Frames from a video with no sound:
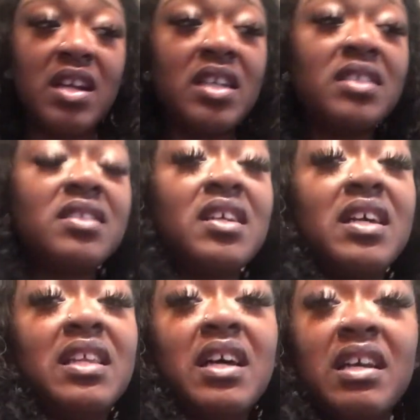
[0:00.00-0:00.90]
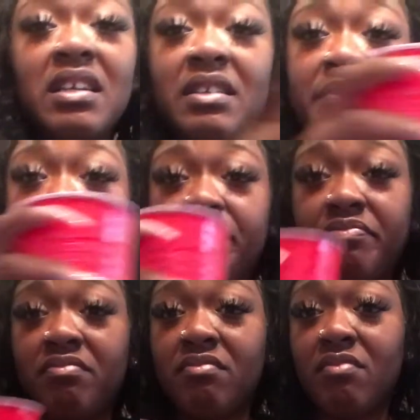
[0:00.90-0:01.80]
It's not like,
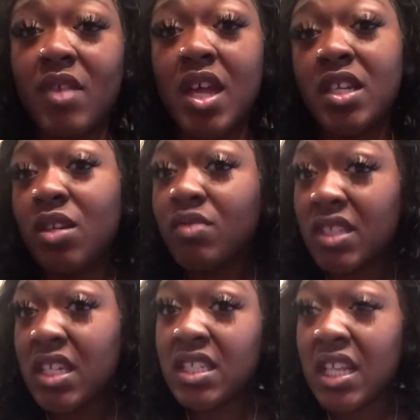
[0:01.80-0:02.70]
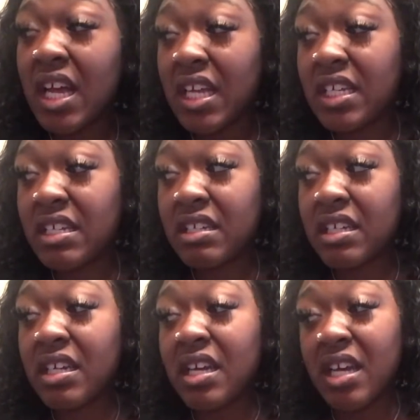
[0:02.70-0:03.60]
it don't taste like
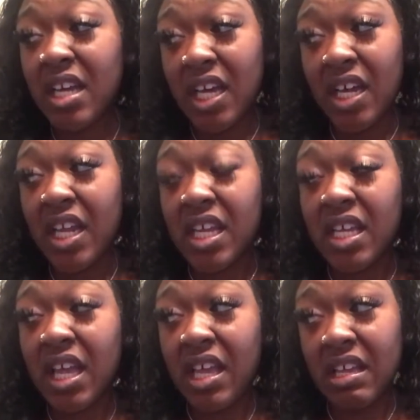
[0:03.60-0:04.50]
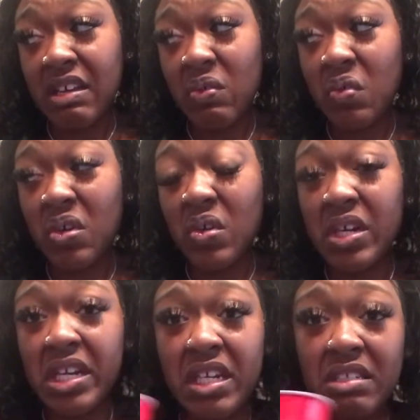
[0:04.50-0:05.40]
how that cake or
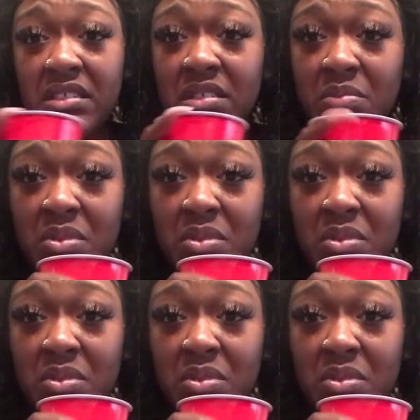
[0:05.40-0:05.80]
that them